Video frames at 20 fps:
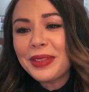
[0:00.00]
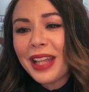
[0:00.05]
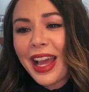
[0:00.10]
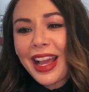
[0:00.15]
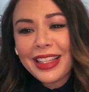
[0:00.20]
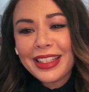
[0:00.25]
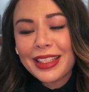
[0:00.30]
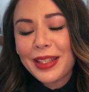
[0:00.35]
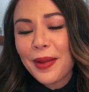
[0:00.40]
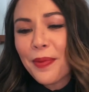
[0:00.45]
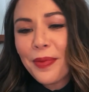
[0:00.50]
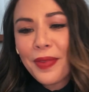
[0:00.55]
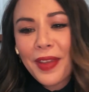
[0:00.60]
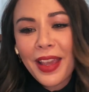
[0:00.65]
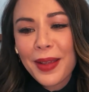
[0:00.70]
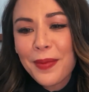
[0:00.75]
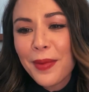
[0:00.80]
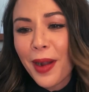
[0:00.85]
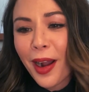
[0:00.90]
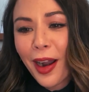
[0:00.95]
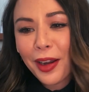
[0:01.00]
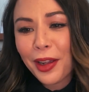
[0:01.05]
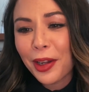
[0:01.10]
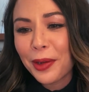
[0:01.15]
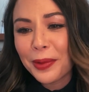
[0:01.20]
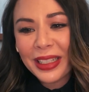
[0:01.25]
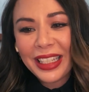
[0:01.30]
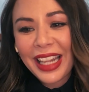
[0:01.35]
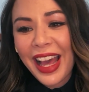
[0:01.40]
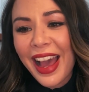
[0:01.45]
like something Margot
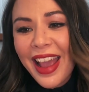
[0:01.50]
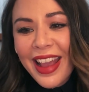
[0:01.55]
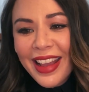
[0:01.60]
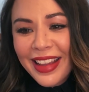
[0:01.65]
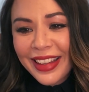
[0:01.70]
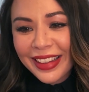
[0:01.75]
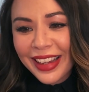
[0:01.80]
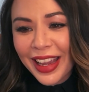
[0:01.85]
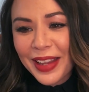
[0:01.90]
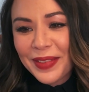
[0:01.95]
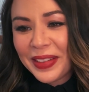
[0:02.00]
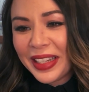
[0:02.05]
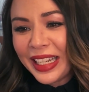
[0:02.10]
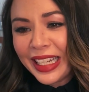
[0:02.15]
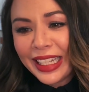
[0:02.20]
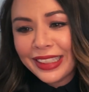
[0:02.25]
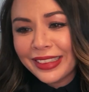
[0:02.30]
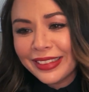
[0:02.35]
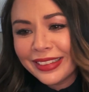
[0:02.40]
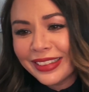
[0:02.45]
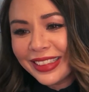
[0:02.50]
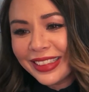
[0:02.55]
would like. I mean,